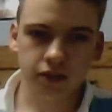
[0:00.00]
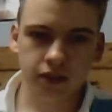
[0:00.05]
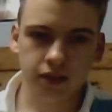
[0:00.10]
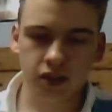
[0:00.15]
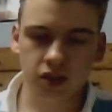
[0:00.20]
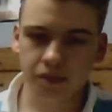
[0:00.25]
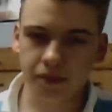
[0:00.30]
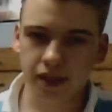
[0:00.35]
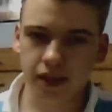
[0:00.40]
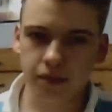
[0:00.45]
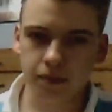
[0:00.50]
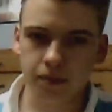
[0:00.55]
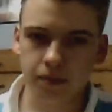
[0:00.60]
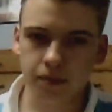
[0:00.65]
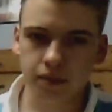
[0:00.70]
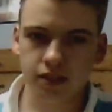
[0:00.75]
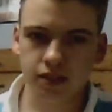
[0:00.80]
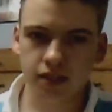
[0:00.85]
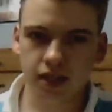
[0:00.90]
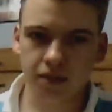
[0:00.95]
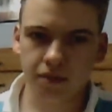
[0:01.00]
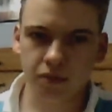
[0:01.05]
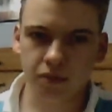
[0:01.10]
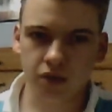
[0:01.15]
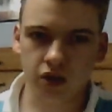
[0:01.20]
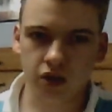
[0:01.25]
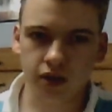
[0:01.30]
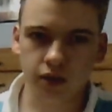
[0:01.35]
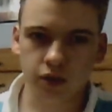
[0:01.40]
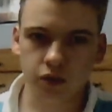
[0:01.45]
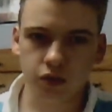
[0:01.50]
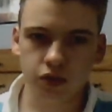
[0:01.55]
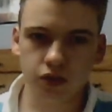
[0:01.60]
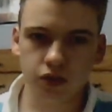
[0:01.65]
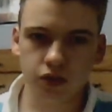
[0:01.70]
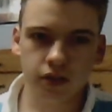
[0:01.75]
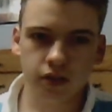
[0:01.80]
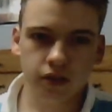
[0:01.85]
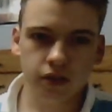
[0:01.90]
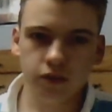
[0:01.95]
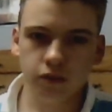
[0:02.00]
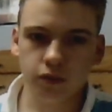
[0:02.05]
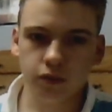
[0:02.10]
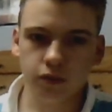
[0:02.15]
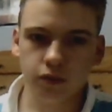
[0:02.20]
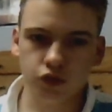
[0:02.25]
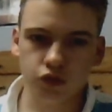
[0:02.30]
kill babies, set up knockouts with